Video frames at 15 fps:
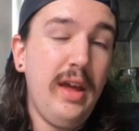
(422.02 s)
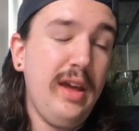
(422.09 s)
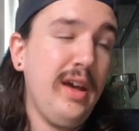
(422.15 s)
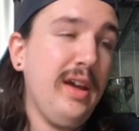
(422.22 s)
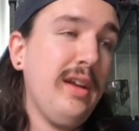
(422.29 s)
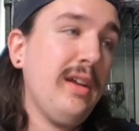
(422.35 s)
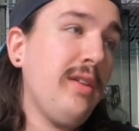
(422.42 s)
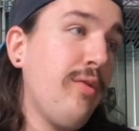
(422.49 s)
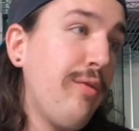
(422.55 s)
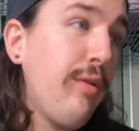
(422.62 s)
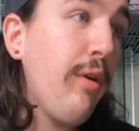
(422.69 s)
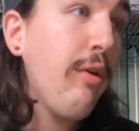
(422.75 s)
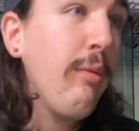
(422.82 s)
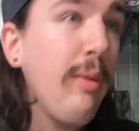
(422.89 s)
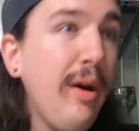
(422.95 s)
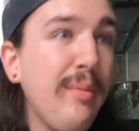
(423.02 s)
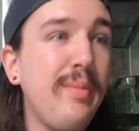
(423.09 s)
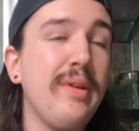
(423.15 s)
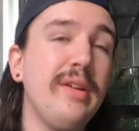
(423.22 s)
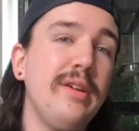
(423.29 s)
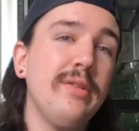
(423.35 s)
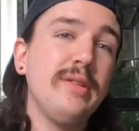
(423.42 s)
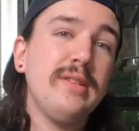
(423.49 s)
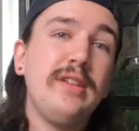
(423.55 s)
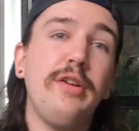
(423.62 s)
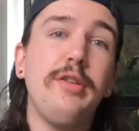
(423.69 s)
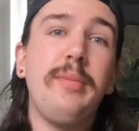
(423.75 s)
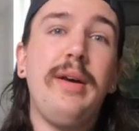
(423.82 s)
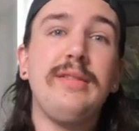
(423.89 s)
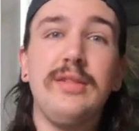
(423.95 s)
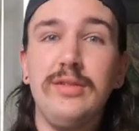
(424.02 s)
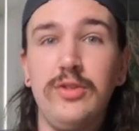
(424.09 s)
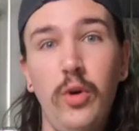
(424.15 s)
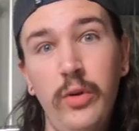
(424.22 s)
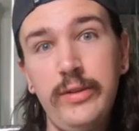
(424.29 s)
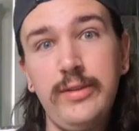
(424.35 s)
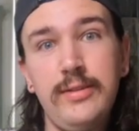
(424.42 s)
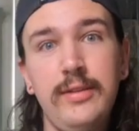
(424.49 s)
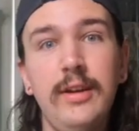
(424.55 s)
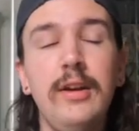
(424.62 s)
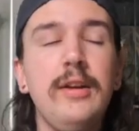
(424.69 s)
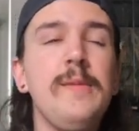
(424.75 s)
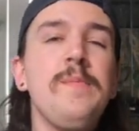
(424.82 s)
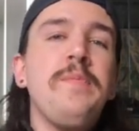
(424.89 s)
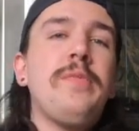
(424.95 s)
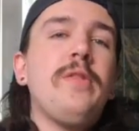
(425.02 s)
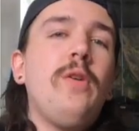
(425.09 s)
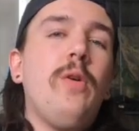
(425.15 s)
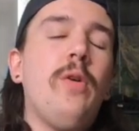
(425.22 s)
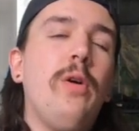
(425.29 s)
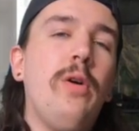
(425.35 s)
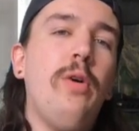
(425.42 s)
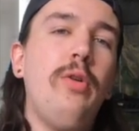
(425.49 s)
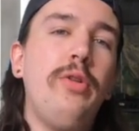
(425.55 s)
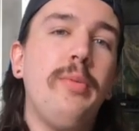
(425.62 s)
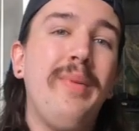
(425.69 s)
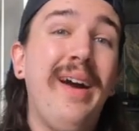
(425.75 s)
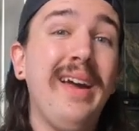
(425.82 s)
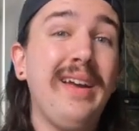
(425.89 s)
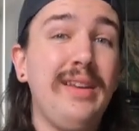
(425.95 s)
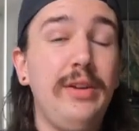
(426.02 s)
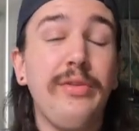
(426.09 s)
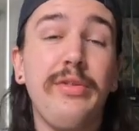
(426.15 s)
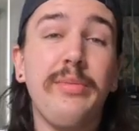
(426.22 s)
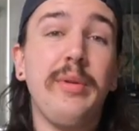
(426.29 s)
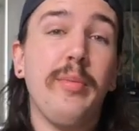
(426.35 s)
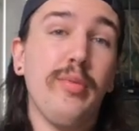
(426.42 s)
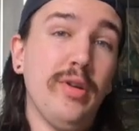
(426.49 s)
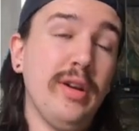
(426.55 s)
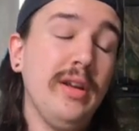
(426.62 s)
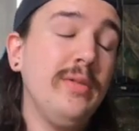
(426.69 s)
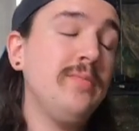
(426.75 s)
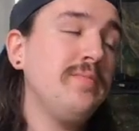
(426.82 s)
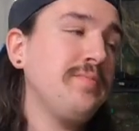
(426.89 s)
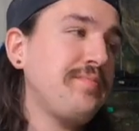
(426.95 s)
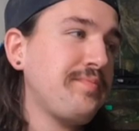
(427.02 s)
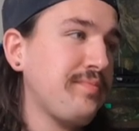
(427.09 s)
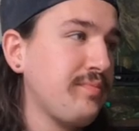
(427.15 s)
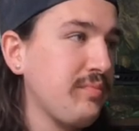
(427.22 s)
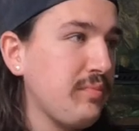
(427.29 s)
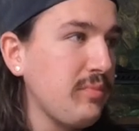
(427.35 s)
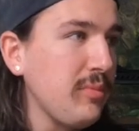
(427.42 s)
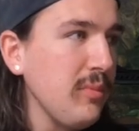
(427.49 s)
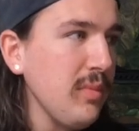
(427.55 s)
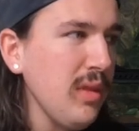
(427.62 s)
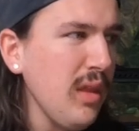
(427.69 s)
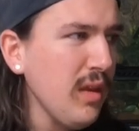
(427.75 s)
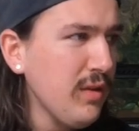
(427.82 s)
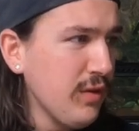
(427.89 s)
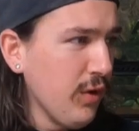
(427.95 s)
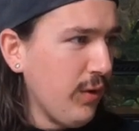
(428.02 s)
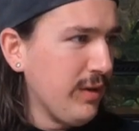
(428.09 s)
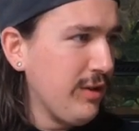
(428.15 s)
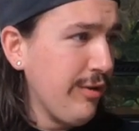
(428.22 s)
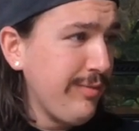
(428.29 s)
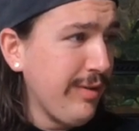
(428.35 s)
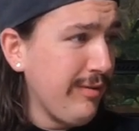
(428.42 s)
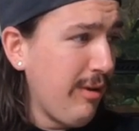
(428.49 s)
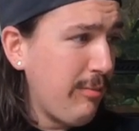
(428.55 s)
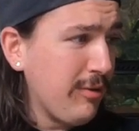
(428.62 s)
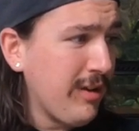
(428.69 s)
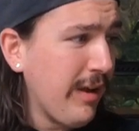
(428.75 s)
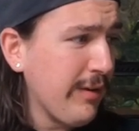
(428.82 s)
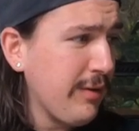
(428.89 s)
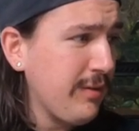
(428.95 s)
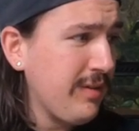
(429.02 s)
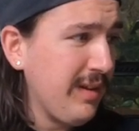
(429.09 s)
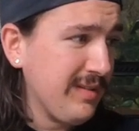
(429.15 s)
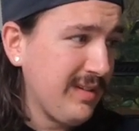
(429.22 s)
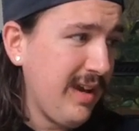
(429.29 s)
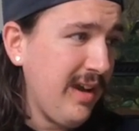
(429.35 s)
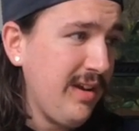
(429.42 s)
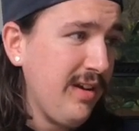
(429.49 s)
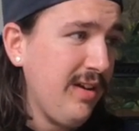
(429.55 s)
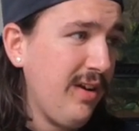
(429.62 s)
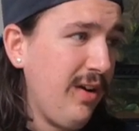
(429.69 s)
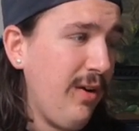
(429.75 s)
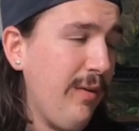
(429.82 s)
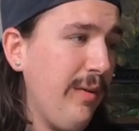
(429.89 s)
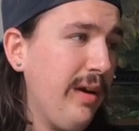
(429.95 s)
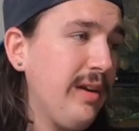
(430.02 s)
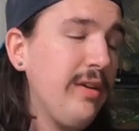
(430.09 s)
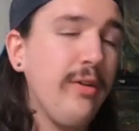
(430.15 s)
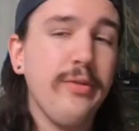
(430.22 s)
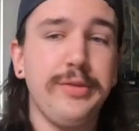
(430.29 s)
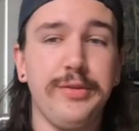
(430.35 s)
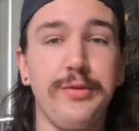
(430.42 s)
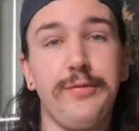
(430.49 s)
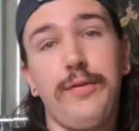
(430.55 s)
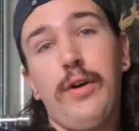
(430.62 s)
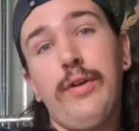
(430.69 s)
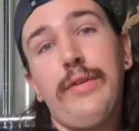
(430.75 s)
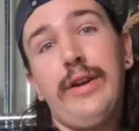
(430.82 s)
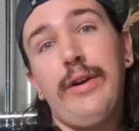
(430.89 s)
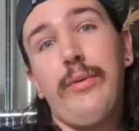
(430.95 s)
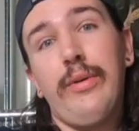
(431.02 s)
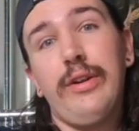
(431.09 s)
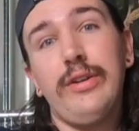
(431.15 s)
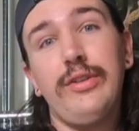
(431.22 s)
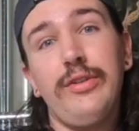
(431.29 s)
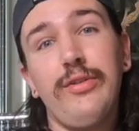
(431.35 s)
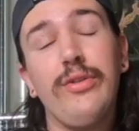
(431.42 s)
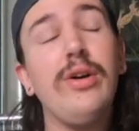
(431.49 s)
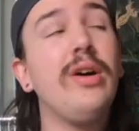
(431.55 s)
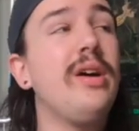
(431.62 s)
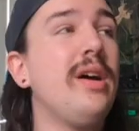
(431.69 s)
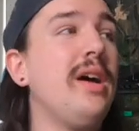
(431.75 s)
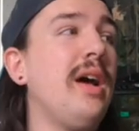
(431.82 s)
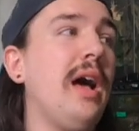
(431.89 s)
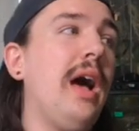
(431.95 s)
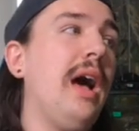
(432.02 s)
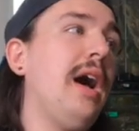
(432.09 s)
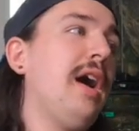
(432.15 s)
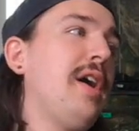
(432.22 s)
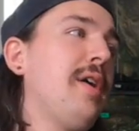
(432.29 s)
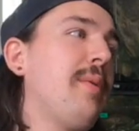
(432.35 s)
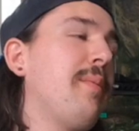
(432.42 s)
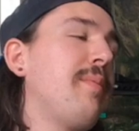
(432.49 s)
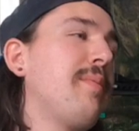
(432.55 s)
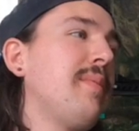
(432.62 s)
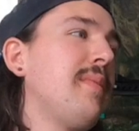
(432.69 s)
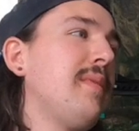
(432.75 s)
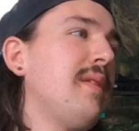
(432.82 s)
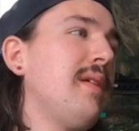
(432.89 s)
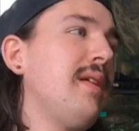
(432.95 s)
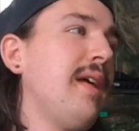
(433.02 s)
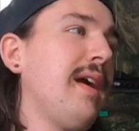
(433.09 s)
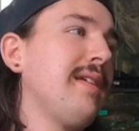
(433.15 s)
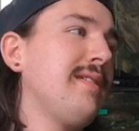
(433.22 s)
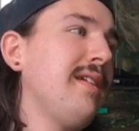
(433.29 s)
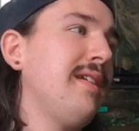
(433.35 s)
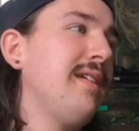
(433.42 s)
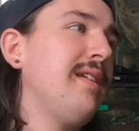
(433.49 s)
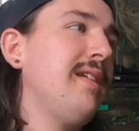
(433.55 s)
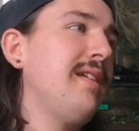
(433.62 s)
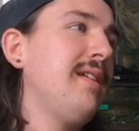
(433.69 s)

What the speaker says: and grow them up and either sell them as adults or hold them back and use them to breed. So in terms of leopard geckos, that's kind of all I know so far that I want to do. Like I said,